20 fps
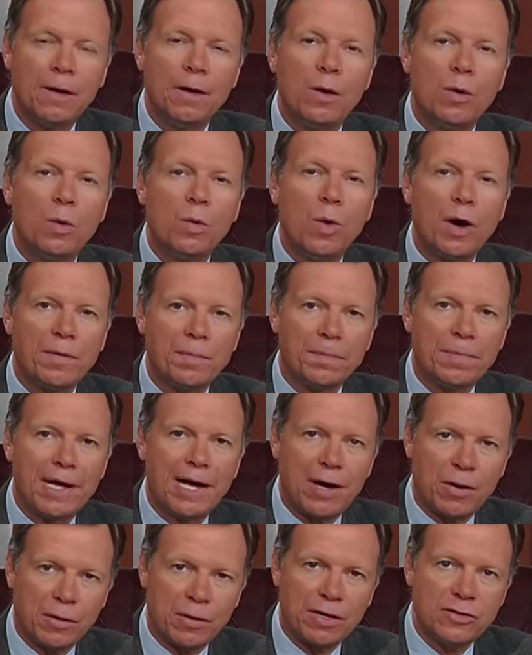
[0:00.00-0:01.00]
What
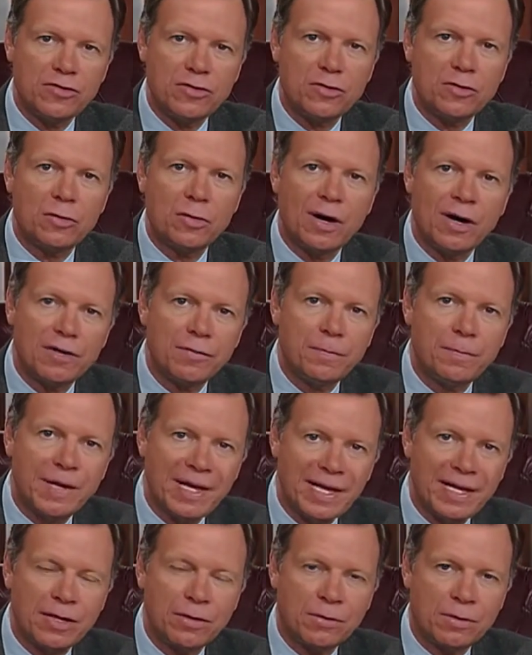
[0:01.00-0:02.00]
power, as it grew out of
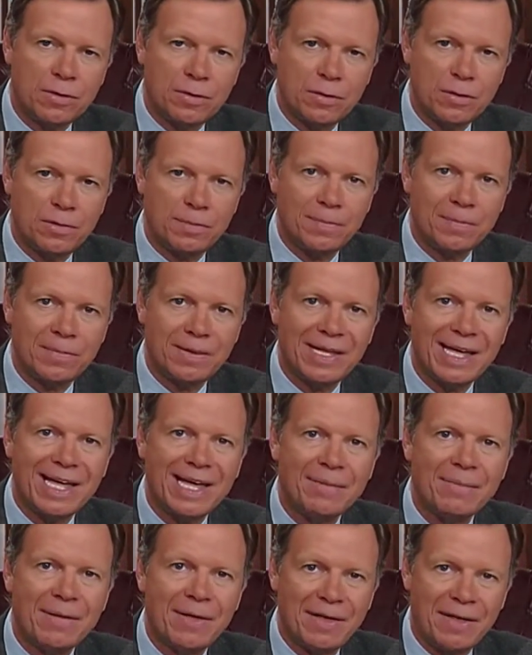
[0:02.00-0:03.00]
pagan Rome,
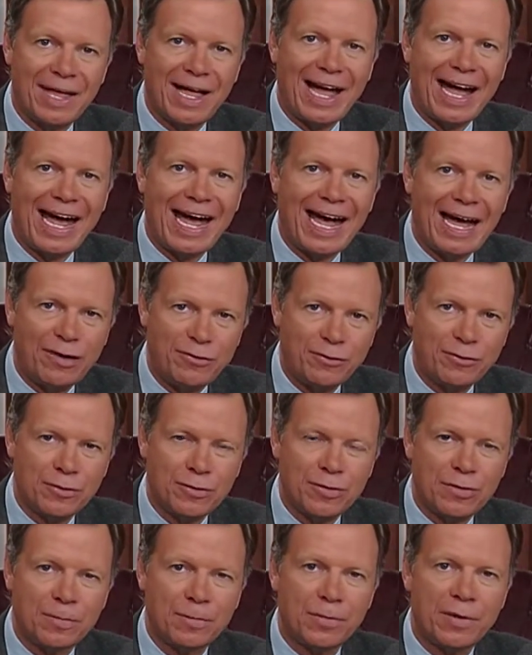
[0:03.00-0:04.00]
came
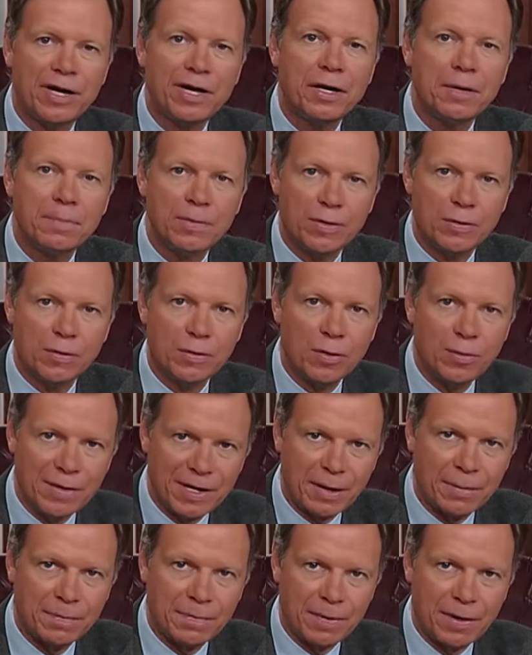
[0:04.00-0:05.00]
after the breakup of the Roman
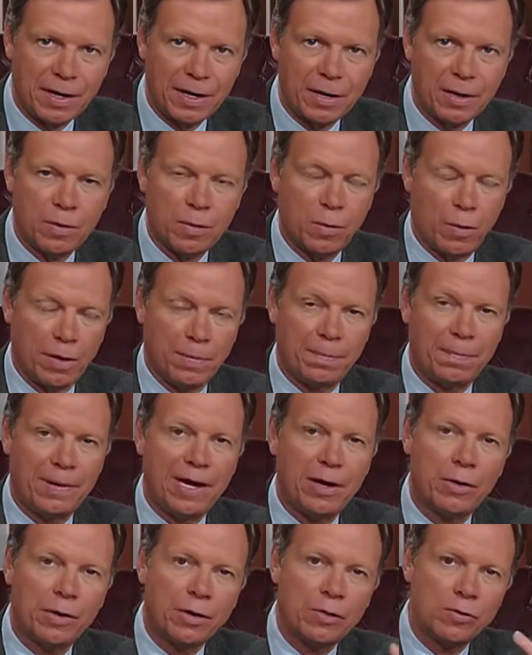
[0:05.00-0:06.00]
Empire? What
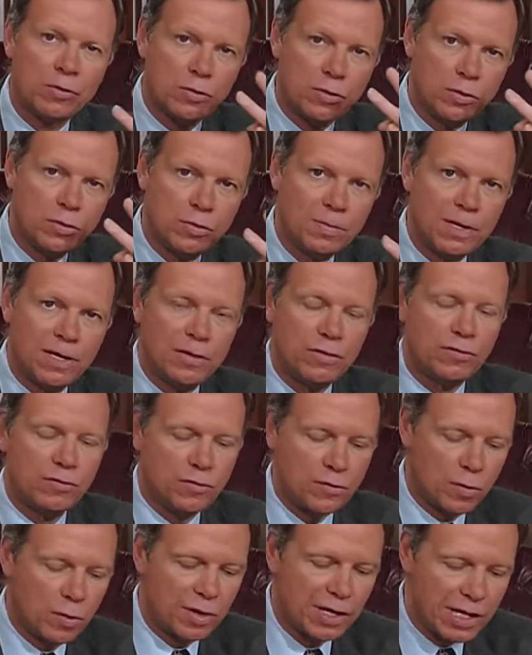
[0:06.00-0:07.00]
power grew by
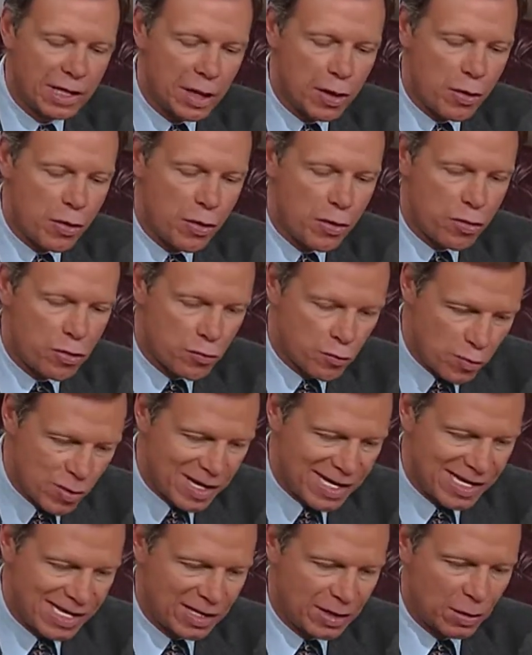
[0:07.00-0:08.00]
destroying
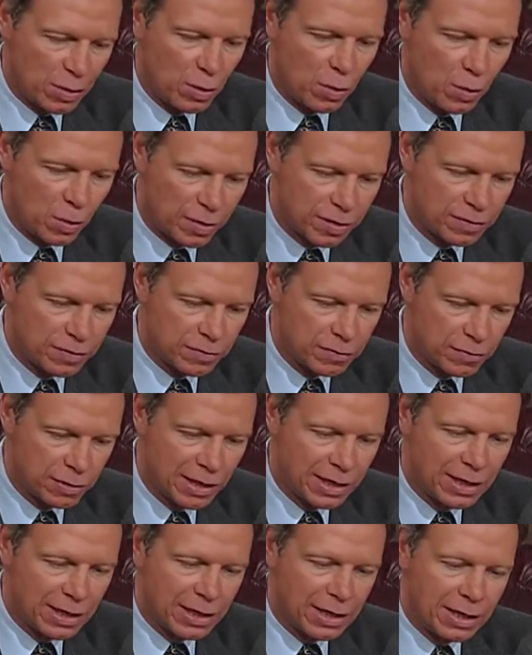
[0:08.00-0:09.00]
three horns?
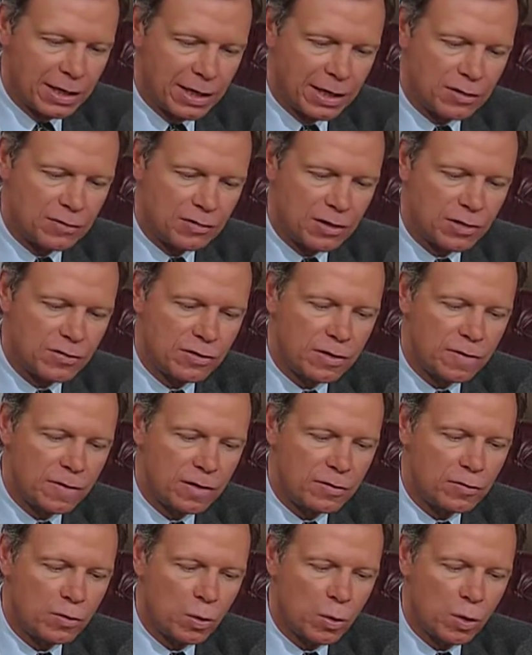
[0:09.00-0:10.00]
It says, In
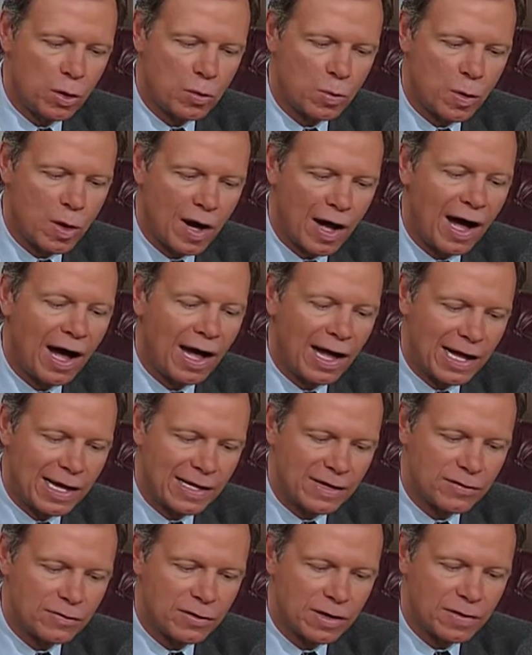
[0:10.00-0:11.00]
this horn were
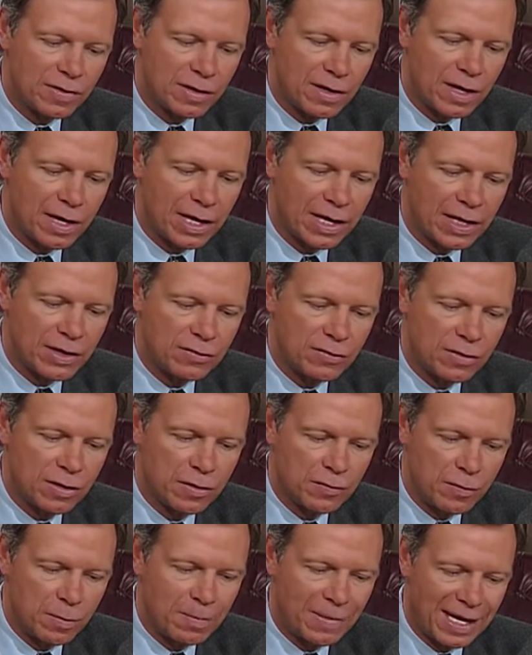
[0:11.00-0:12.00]
eyes like the eyes
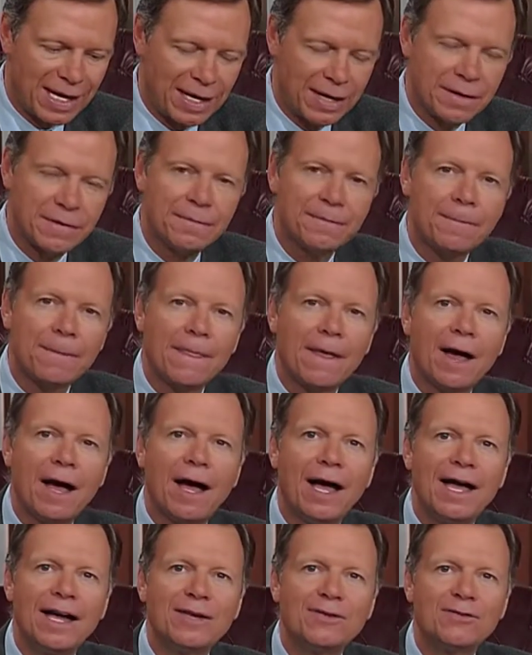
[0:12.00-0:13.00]
of a man.
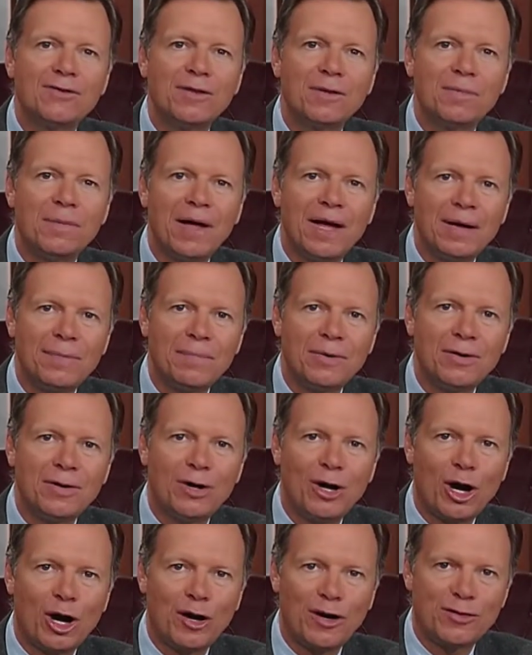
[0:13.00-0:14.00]
Eyes in the
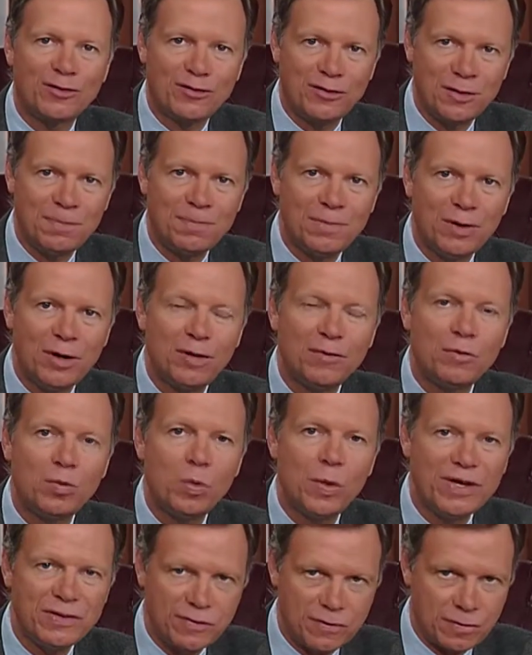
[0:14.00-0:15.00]
Bible are a symbol of
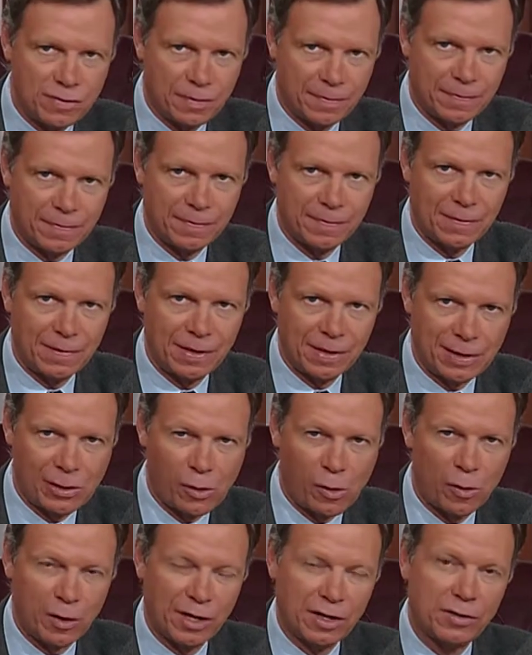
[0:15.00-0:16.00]
wisdom,
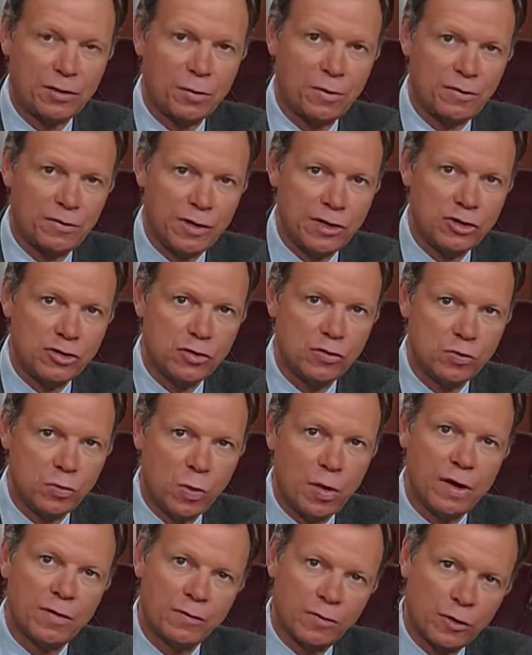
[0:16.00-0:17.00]
according to Ephesians
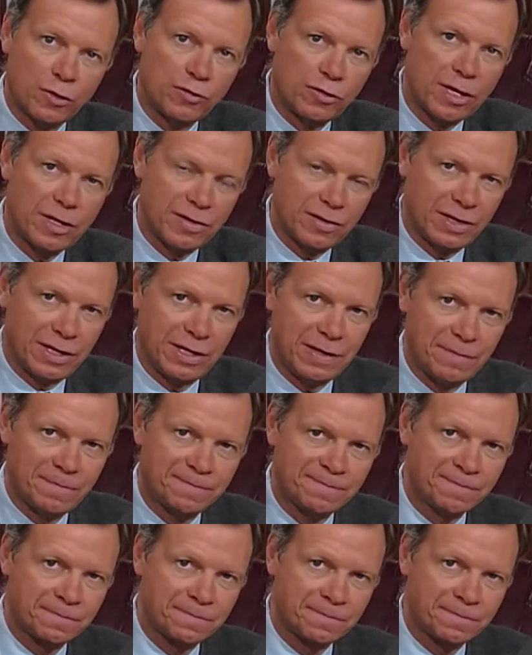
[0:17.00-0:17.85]
1, verse 18.